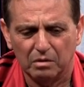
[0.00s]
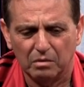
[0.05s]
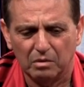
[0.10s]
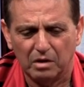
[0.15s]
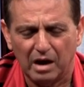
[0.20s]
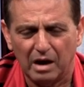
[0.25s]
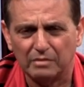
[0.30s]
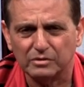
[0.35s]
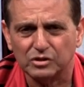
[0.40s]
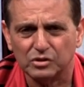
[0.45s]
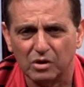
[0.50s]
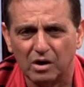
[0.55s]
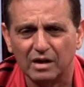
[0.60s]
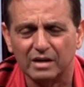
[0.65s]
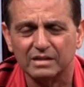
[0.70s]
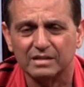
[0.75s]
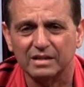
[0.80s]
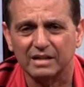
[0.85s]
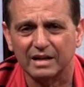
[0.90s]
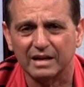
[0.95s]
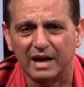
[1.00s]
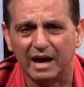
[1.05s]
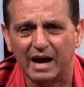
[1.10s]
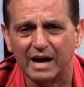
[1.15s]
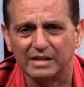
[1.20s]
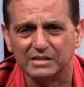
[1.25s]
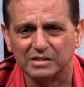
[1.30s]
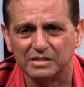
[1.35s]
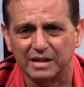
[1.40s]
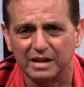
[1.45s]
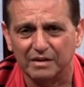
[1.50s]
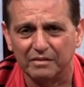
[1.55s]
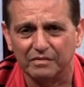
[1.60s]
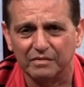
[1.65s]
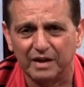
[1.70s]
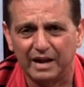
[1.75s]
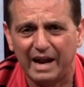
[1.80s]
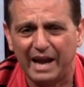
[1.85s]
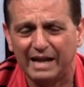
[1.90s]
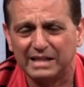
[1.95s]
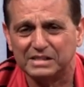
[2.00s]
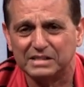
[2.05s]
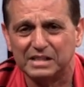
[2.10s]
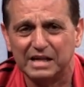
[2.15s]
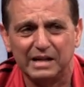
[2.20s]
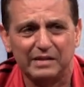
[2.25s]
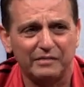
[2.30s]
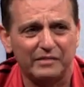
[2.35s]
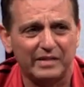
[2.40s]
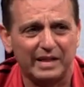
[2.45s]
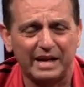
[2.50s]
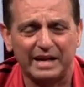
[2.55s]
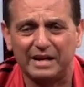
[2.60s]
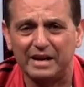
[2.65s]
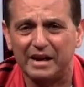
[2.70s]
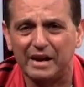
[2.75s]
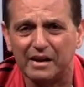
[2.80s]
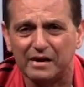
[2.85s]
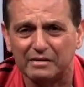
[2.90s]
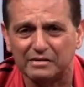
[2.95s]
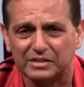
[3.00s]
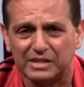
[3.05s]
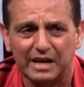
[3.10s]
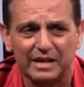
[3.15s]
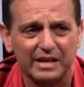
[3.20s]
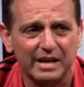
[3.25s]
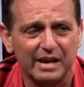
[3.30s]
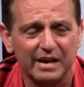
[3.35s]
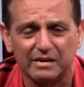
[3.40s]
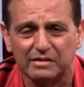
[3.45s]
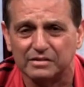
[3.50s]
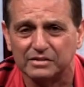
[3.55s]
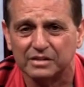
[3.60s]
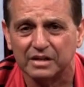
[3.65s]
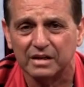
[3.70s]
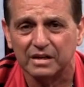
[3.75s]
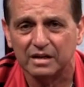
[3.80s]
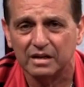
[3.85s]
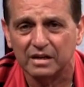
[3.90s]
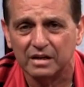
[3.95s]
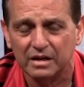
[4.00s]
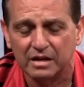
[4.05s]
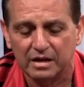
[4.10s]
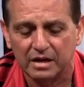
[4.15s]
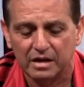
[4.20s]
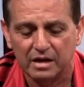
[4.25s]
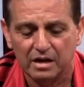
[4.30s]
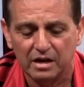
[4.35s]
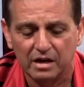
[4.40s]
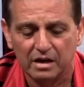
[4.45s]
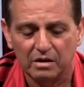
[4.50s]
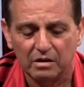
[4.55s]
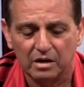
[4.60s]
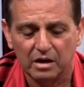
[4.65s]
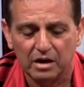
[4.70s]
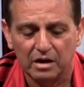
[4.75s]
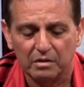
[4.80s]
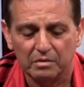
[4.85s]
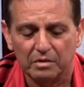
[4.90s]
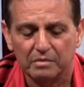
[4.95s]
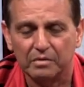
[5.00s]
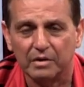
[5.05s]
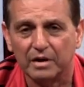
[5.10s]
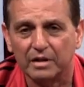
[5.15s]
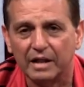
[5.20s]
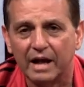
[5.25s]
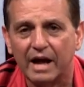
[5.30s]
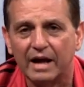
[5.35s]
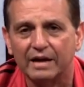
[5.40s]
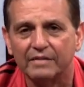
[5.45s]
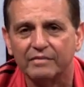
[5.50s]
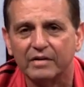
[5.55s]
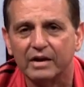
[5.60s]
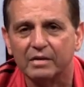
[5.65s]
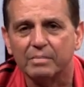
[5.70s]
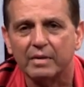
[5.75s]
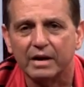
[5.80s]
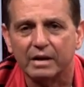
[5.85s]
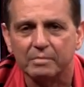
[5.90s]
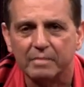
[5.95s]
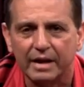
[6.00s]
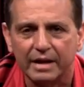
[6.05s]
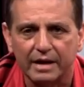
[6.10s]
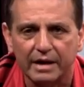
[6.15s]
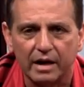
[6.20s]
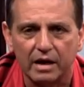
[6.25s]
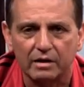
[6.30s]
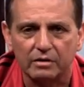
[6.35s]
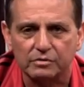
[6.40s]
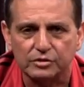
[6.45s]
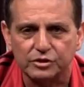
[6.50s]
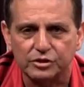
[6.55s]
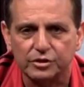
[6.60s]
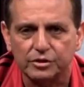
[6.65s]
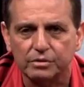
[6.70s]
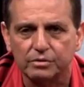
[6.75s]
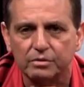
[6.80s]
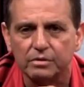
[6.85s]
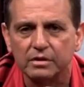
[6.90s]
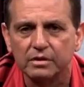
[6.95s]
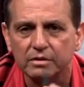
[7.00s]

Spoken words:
I was talking to the guys, Steve, and I hadn't seen him for like years, 10 years. We were glad if anybody made it out, it was you.